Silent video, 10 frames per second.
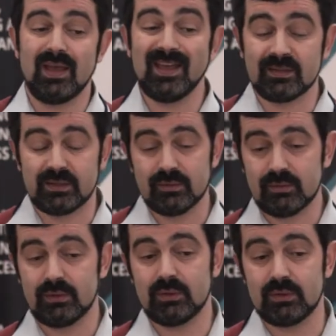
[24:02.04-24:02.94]
add
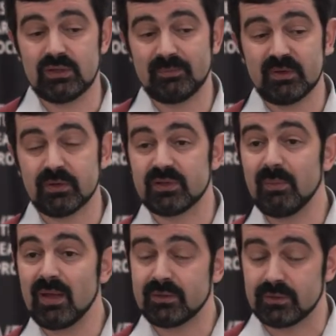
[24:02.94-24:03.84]
special
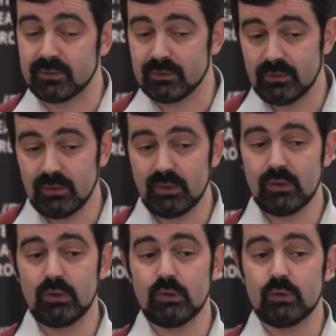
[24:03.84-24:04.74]
semantics
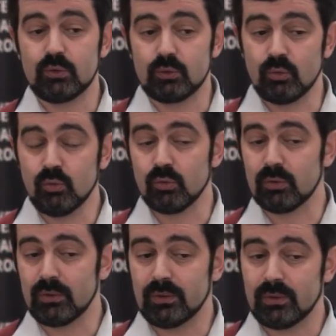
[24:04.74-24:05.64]
to